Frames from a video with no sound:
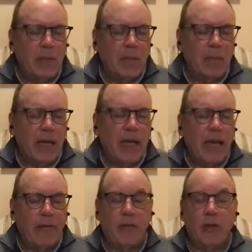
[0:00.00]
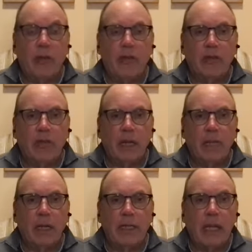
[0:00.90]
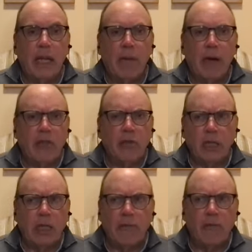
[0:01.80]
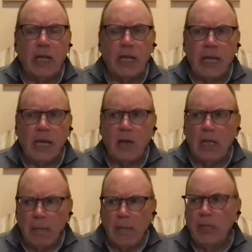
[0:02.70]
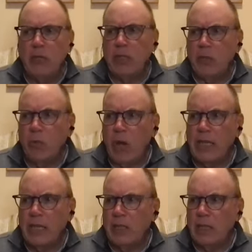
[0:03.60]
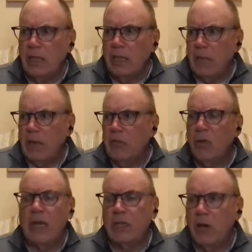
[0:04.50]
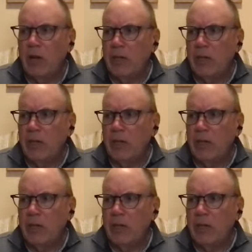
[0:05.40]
my effort all the time. Like, am I doing enough right now? Am I doing it right? Am I trying hard